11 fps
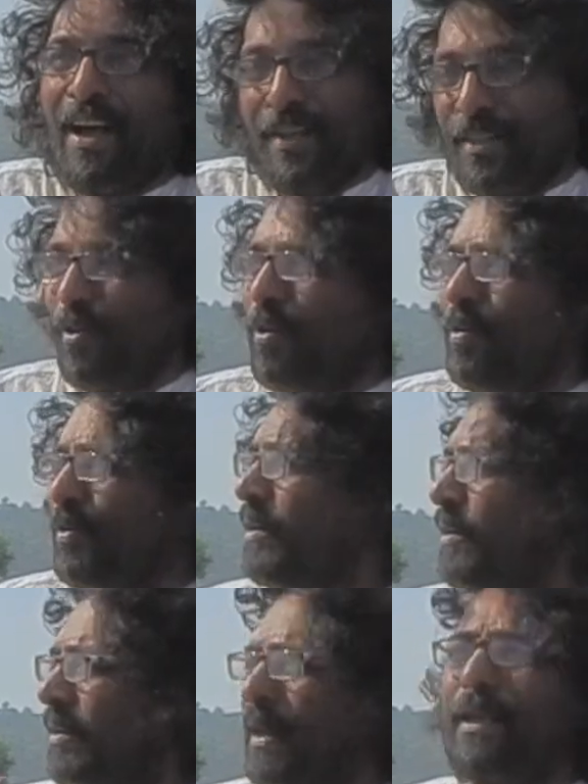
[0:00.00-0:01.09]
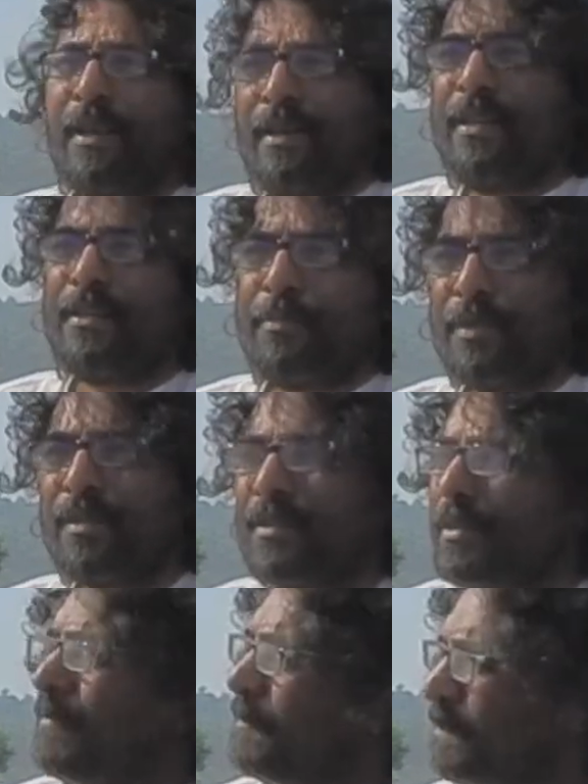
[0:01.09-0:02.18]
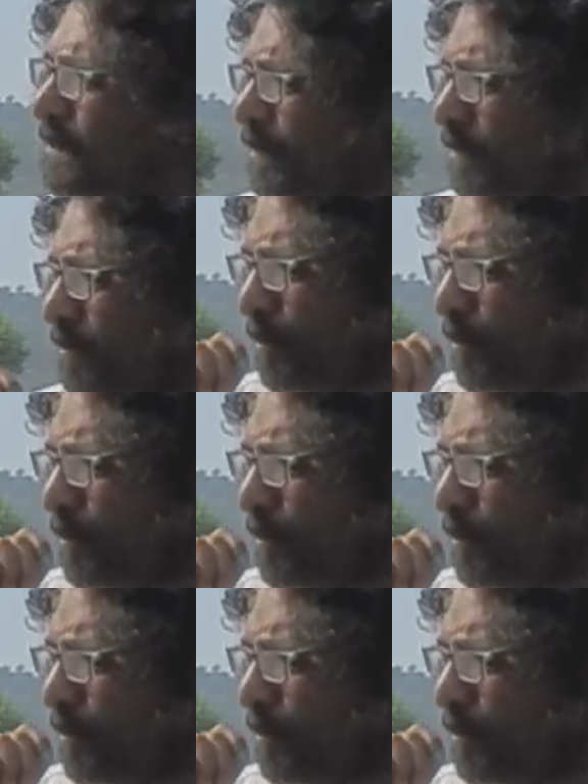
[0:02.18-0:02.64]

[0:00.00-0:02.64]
I thought, like any other person, uh,